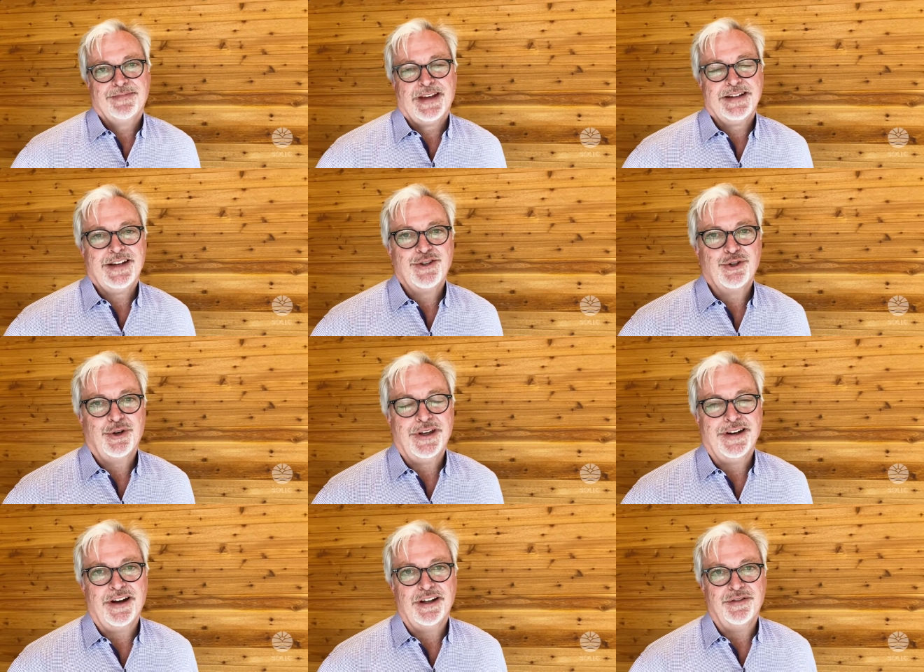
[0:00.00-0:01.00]
I take joy
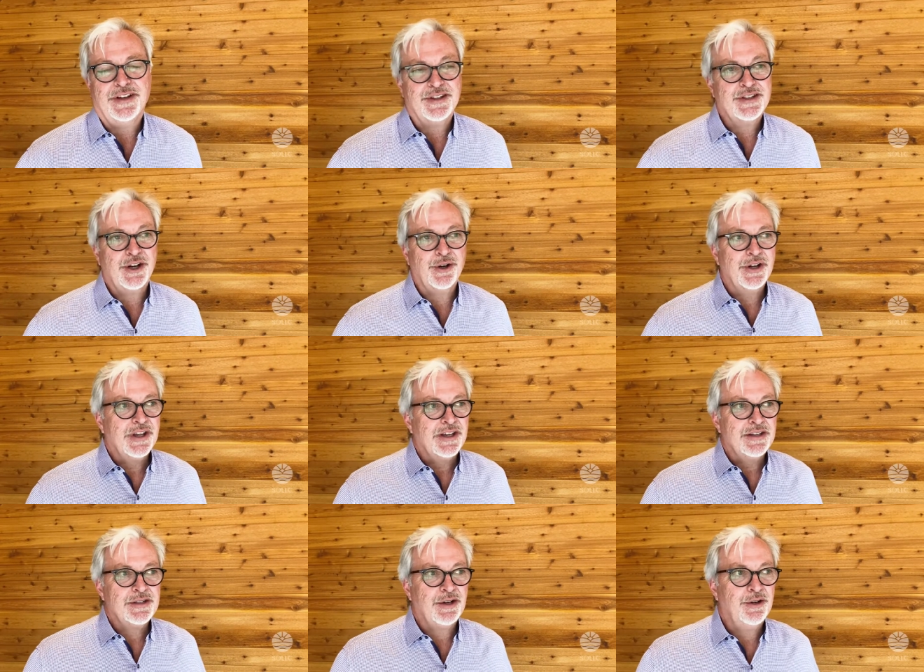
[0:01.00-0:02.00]
in all of it. So,
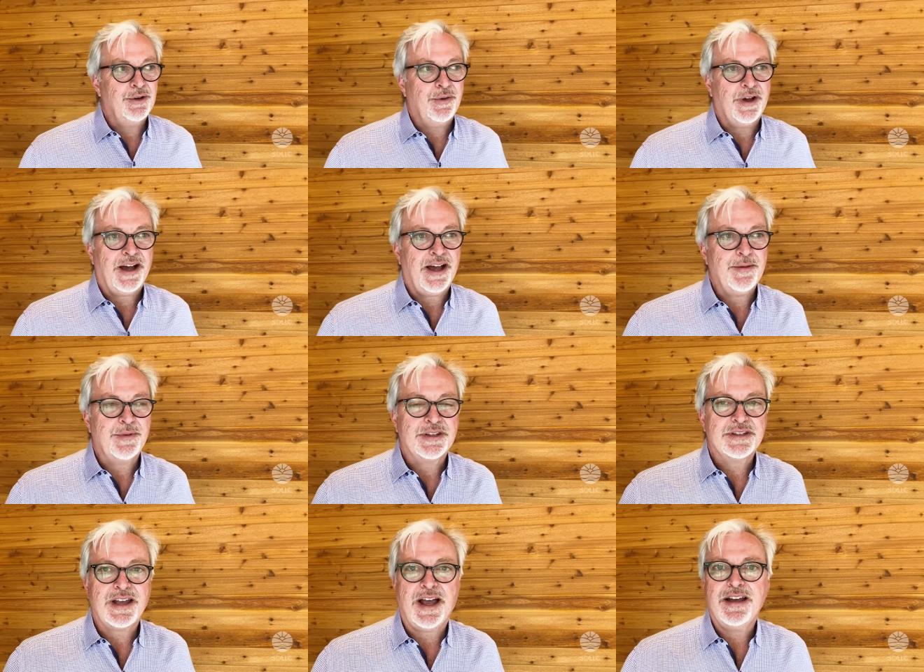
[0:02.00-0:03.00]
so I am
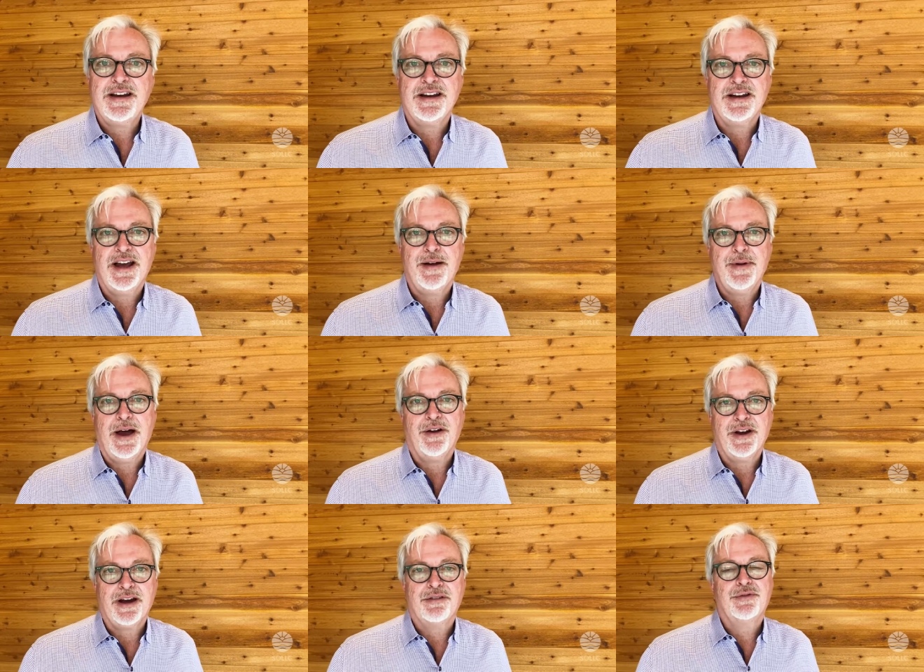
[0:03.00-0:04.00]
excited
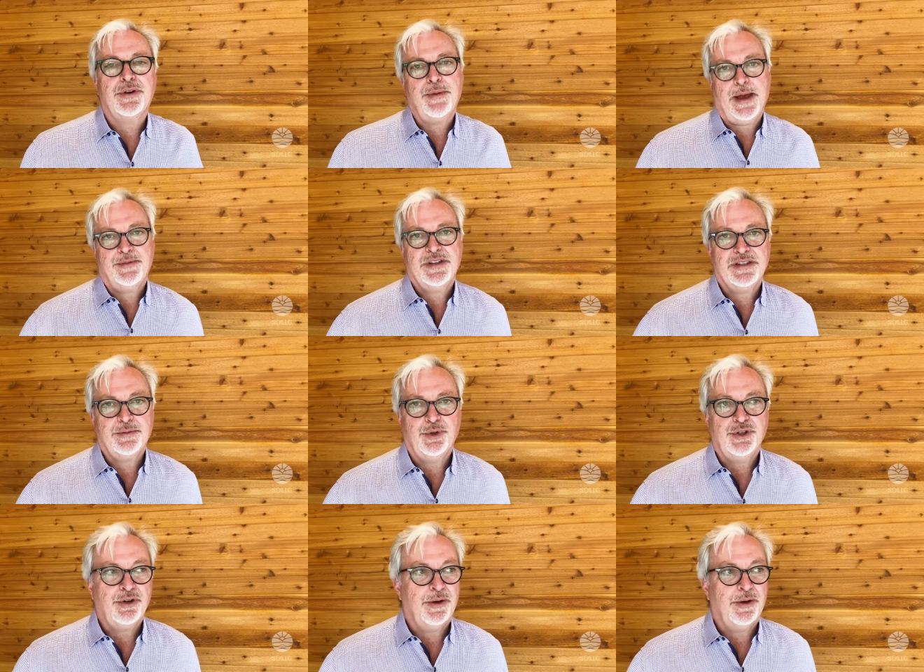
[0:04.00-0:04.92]
about every baptism we do.